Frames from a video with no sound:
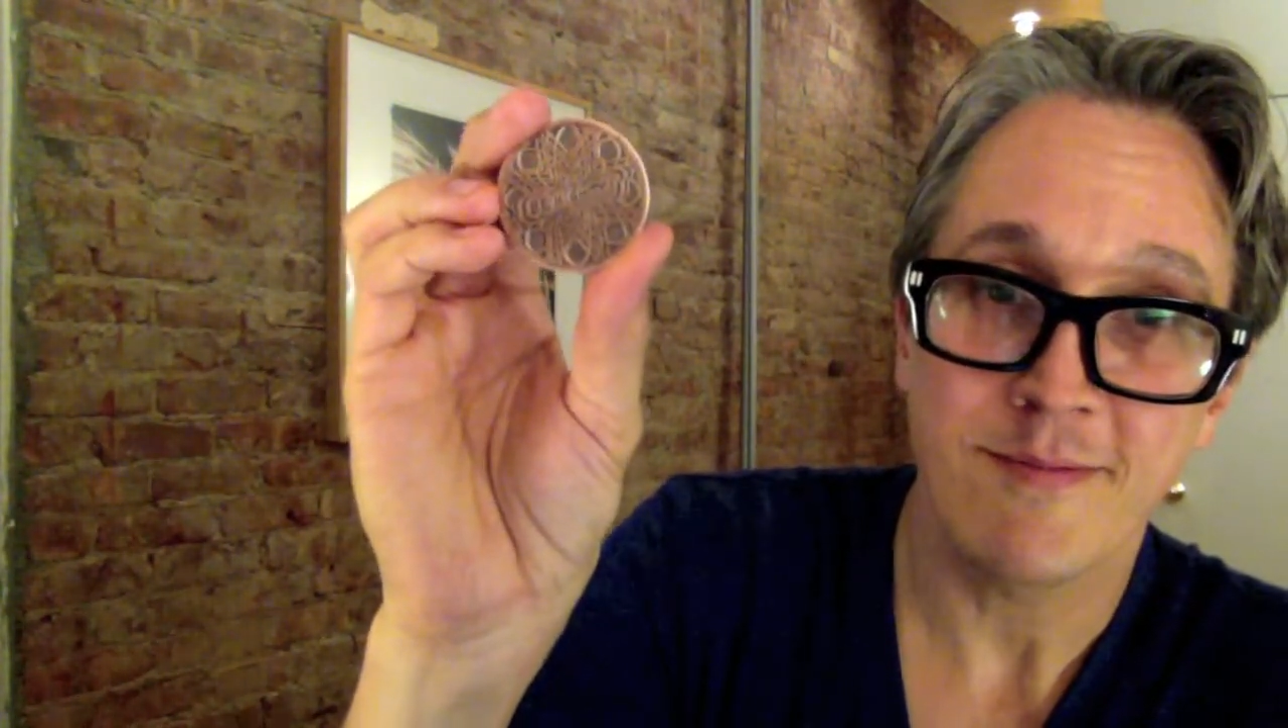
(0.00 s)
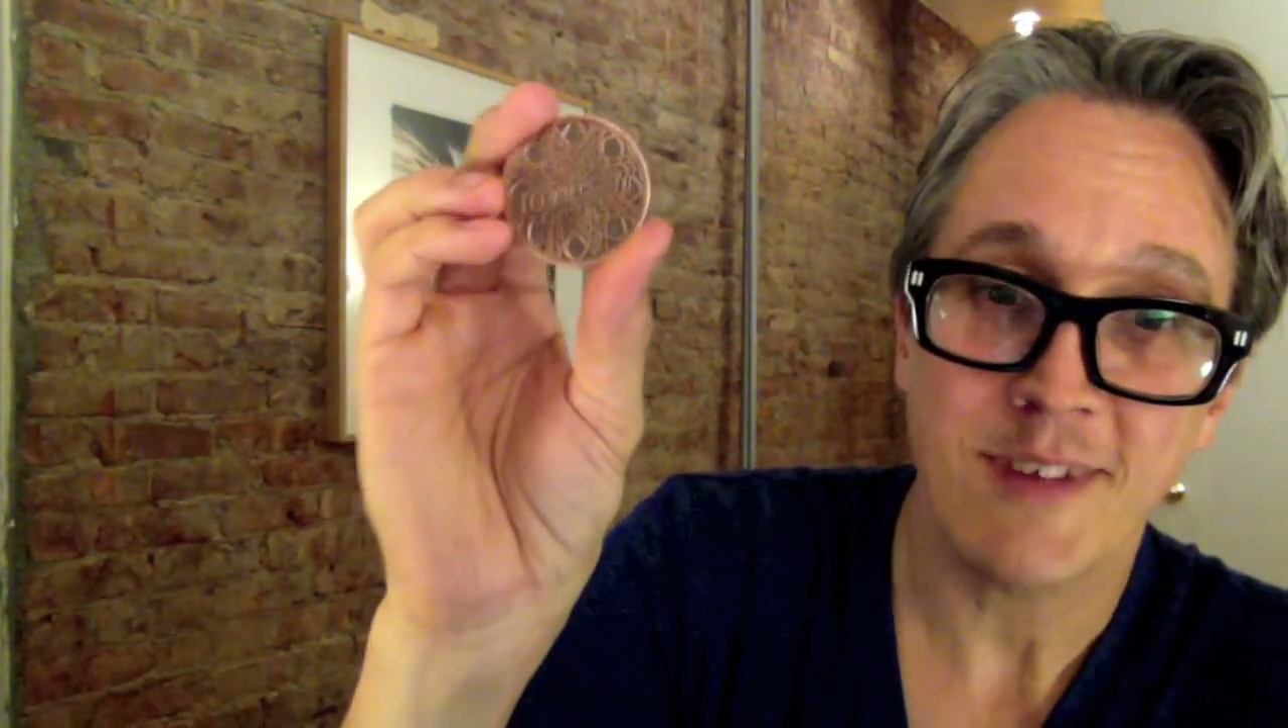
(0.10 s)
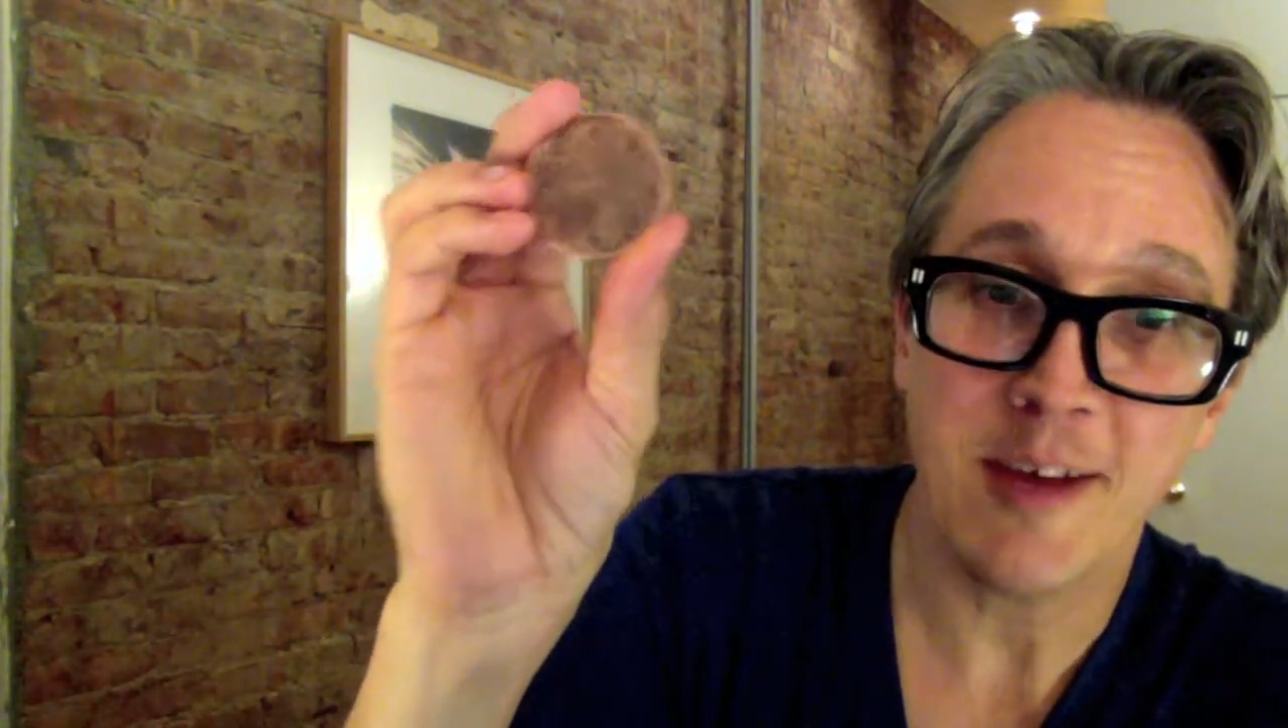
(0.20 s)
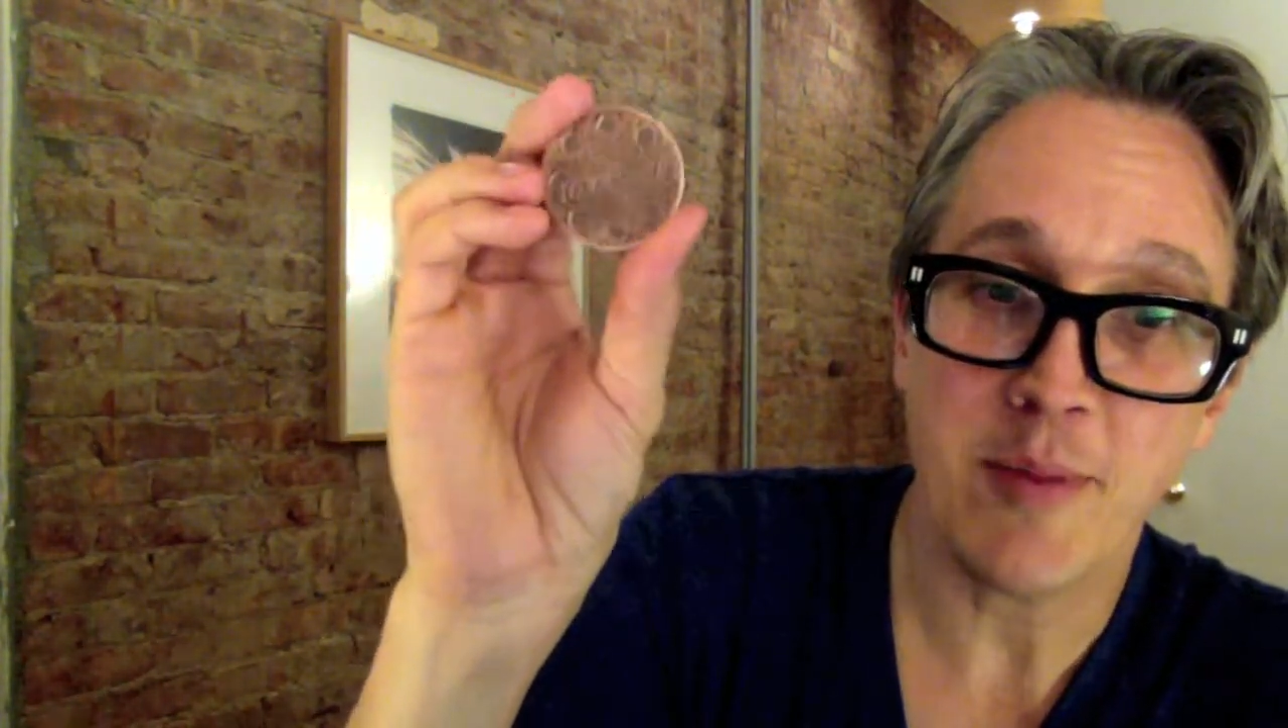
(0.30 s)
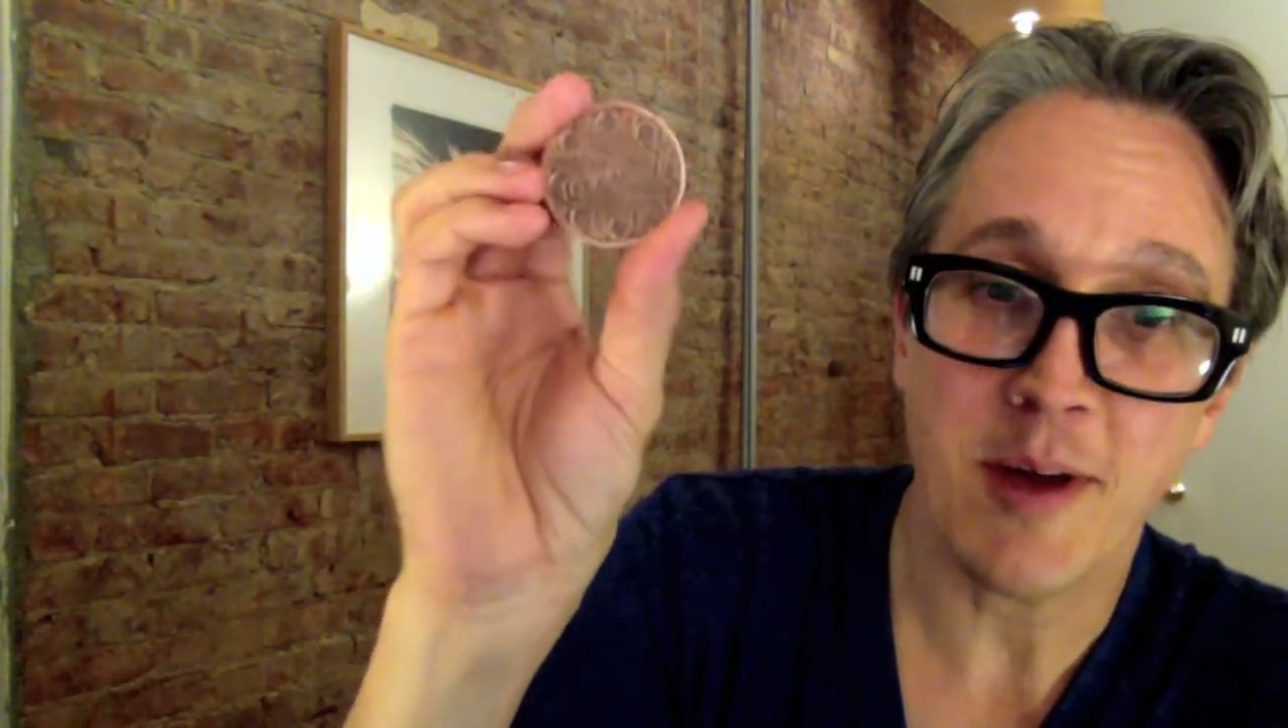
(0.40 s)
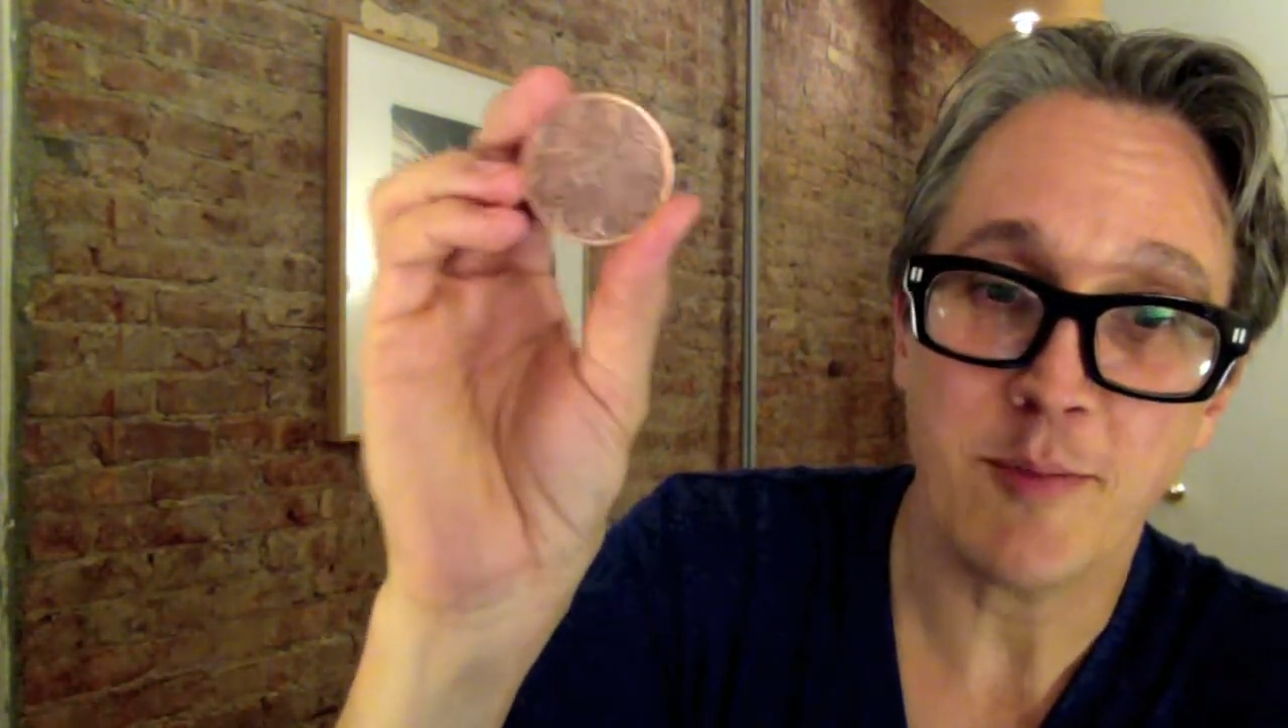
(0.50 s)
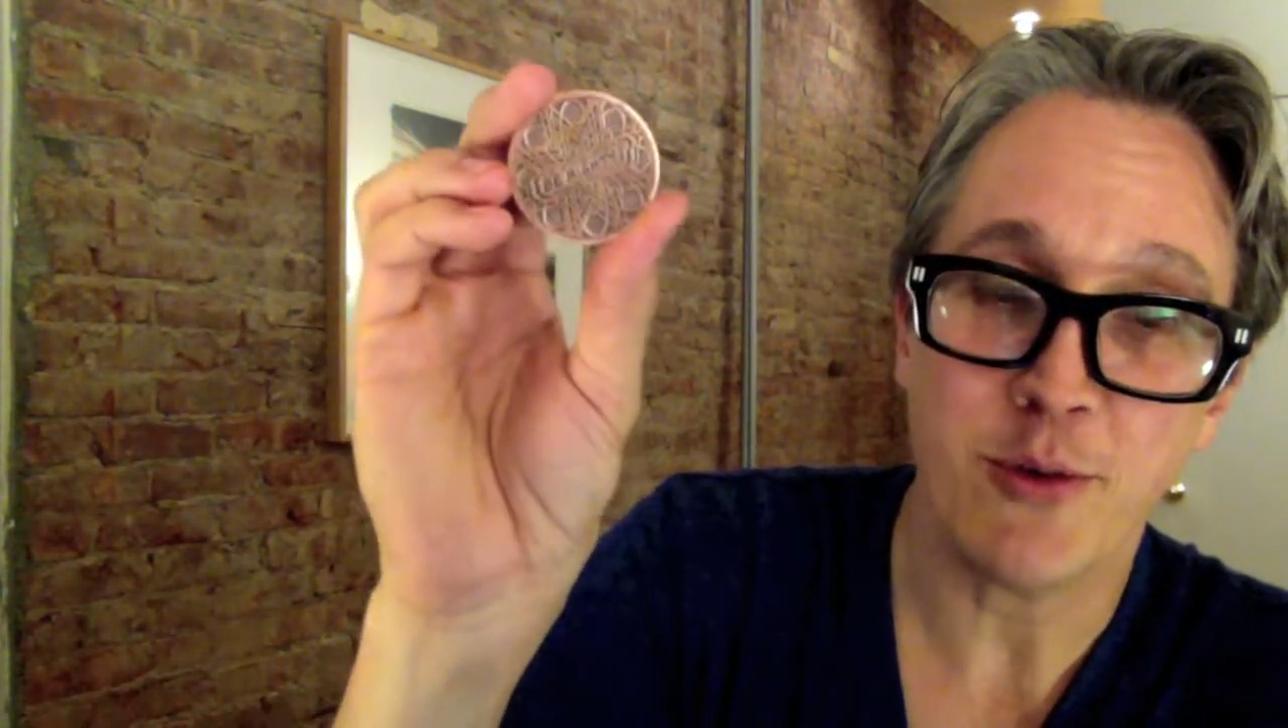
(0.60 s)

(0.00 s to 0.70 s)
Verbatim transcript: Keep on